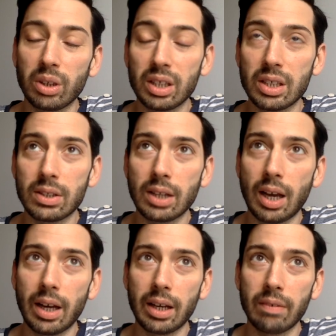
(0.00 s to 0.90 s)
is
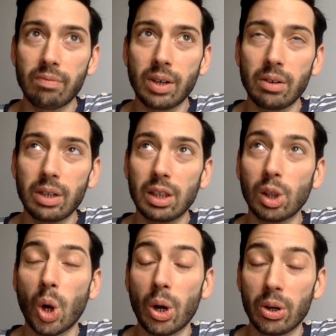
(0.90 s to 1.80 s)
very
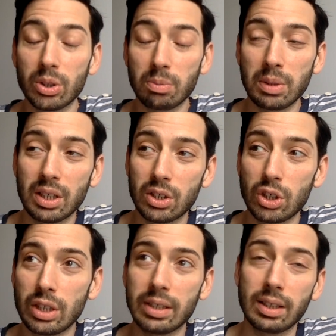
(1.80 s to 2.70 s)
large because
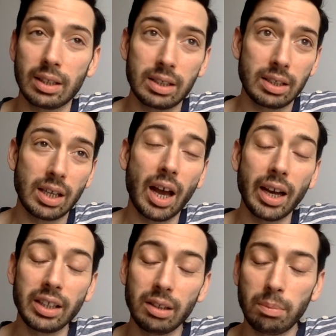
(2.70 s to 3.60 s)
she's a
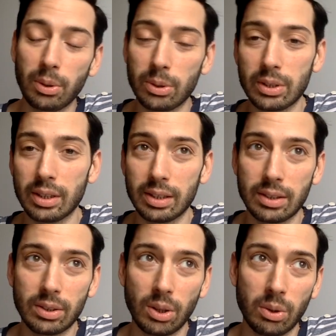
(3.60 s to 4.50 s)
tiny person.
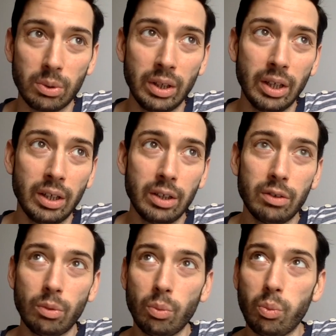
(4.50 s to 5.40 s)
So
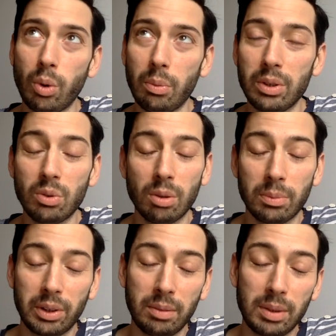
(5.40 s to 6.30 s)
what would
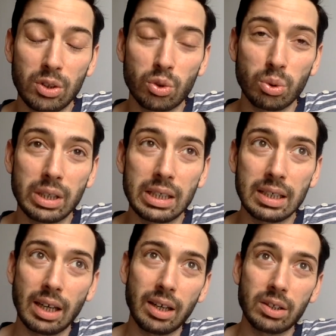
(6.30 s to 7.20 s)
normally be trees
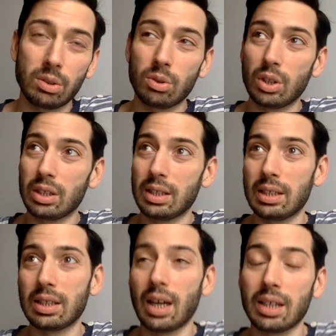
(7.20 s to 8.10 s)
to us are just the
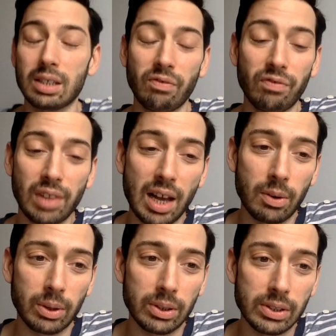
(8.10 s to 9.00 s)
size of
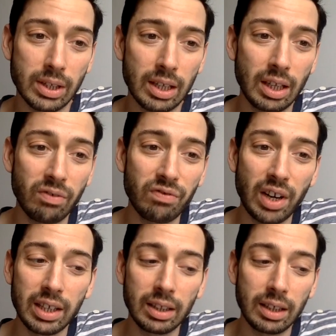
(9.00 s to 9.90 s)
flowers. And then
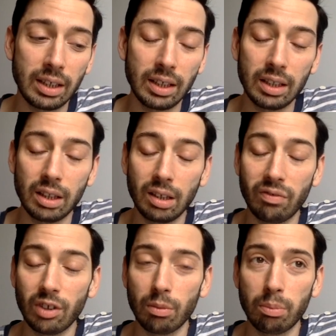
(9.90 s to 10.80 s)
finally, in the
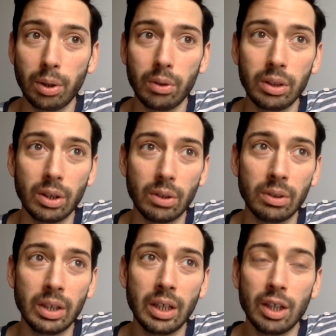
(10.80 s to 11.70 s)
film Ponyo,
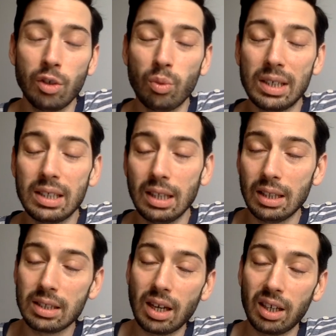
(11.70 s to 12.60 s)
we see
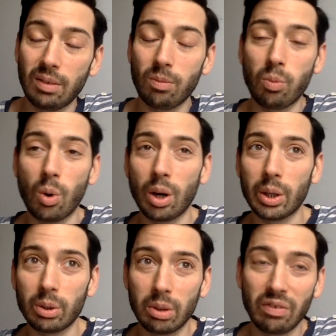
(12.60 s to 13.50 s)
this kind of
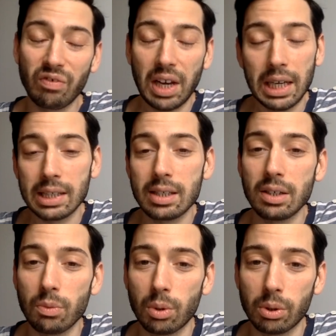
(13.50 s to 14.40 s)
watery
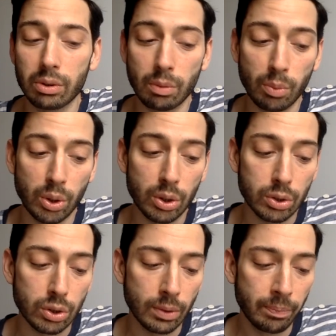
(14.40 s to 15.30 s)
fantasy world
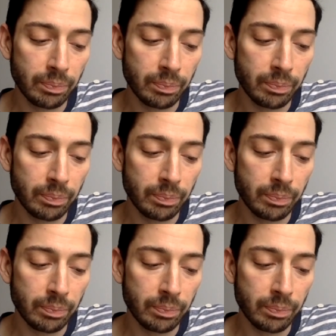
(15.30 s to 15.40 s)
emerge.